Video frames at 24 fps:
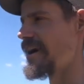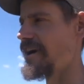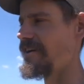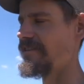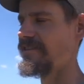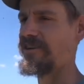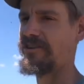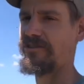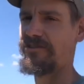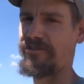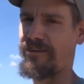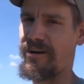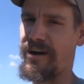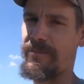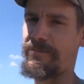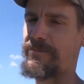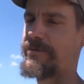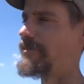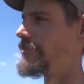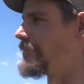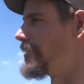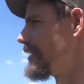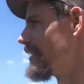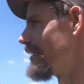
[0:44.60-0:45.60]
and then drop
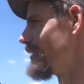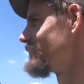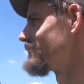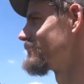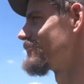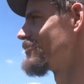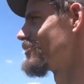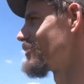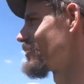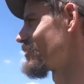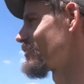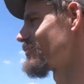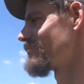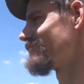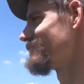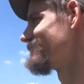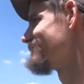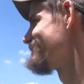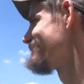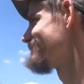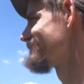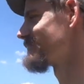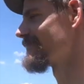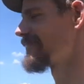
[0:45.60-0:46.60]
them off just
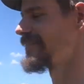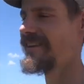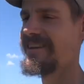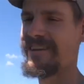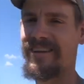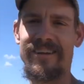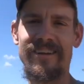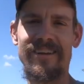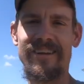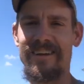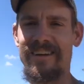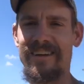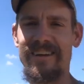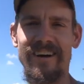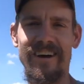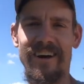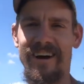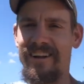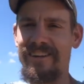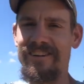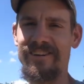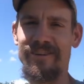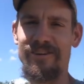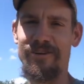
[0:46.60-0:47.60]

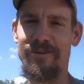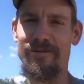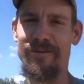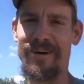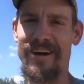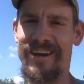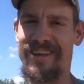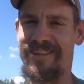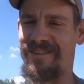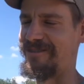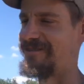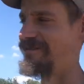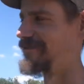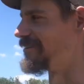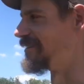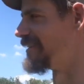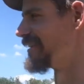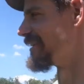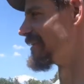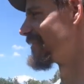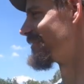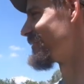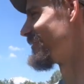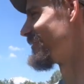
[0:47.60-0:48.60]
a little ways away.